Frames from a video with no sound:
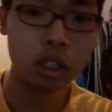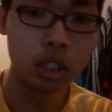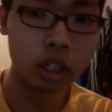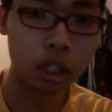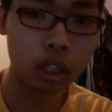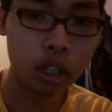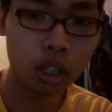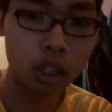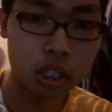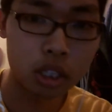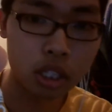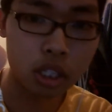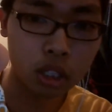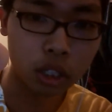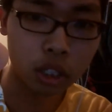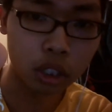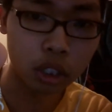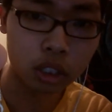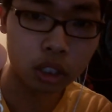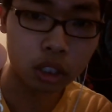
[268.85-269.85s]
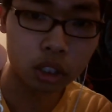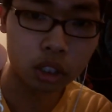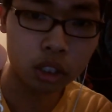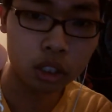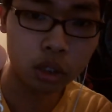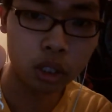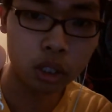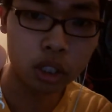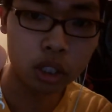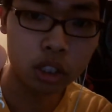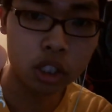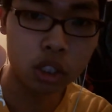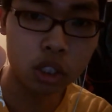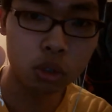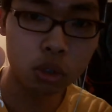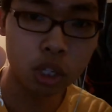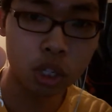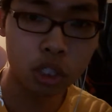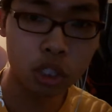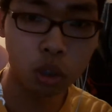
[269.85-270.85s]
I think this is clear. Yeah, so here's
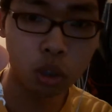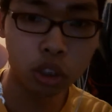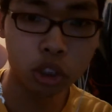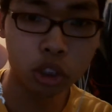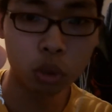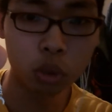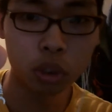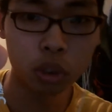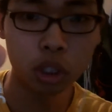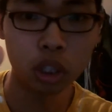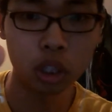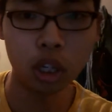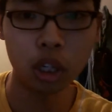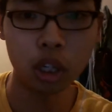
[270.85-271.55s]
Suicide Squad Joker.